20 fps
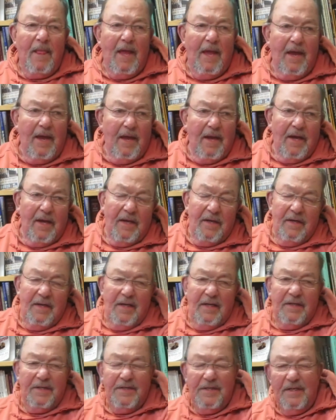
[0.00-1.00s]
and
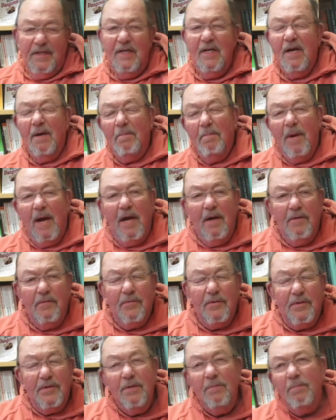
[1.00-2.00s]
it didn't
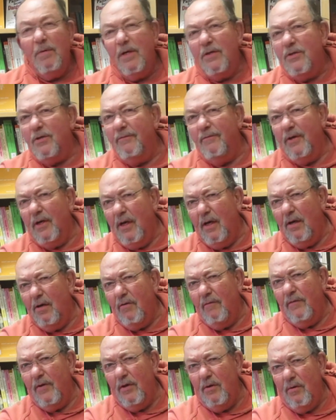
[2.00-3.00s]
amount to much of an
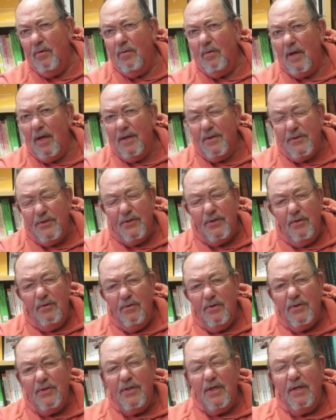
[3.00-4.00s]
interview. As
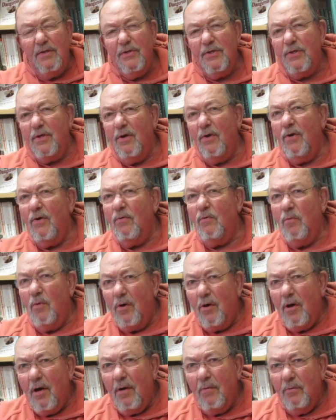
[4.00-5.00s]
soon as they saw
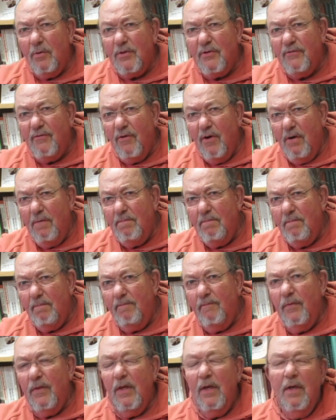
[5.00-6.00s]
where I was from
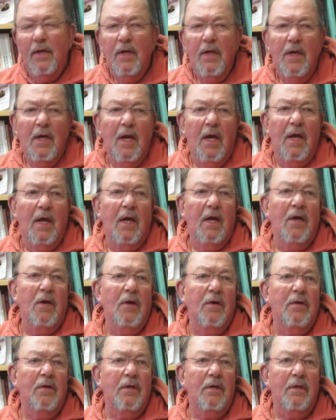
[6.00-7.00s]

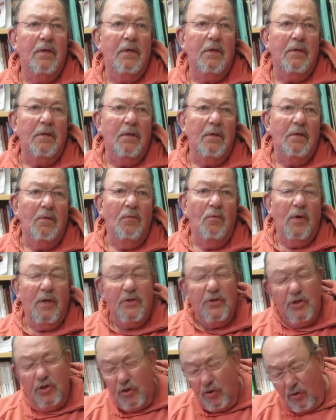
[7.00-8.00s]
and
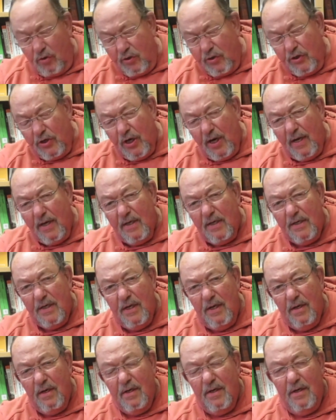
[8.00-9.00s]
what church I
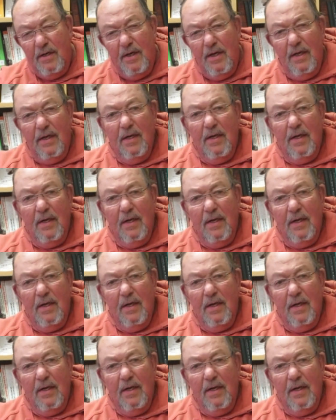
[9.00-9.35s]
attended,